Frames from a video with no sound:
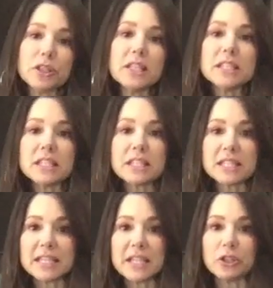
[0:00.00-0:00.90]
This is a
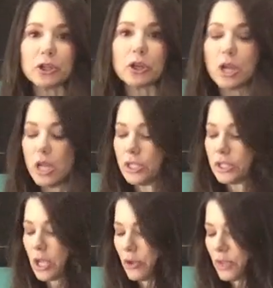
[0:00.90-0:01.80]
sealer.
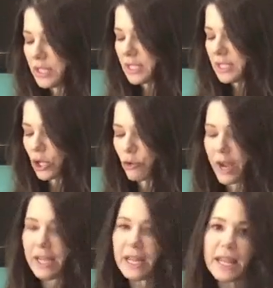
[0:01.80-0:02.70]
So this is a
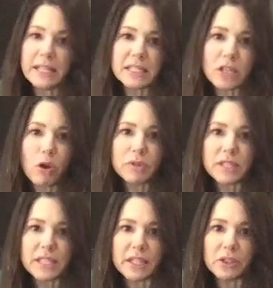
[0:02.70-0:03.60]
granite and stone
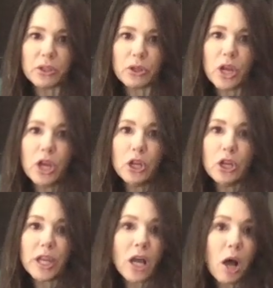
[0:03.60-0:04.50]
sealer.
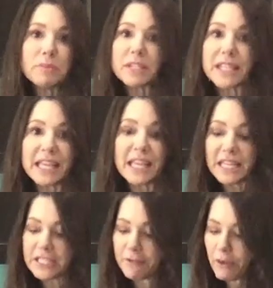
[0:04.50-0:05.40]
It comes again
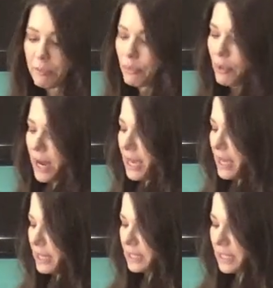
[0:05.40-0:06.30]
in different
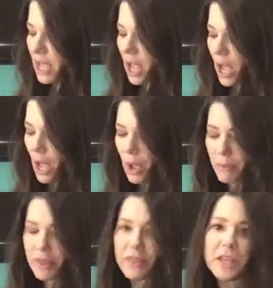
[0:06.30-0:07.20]
brands.
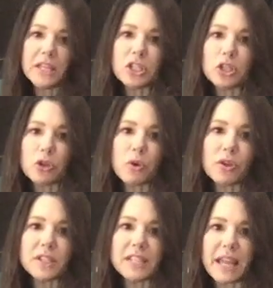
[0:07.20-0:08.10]
These two are
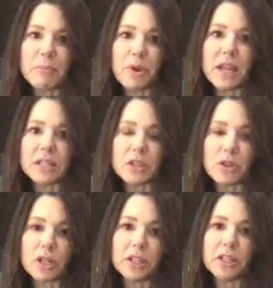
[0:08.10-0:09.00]
the same brand, so
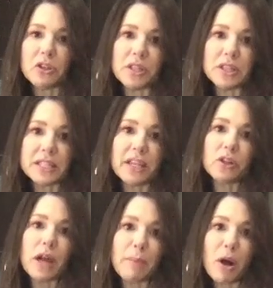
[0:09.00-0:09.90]
the cleaner and the
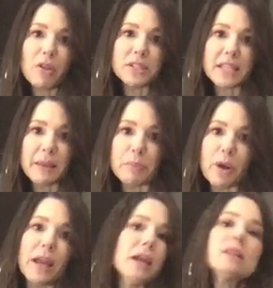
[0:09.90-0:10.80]
sealer, I bought the same
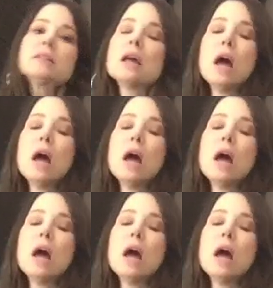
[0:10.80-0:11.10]
brand.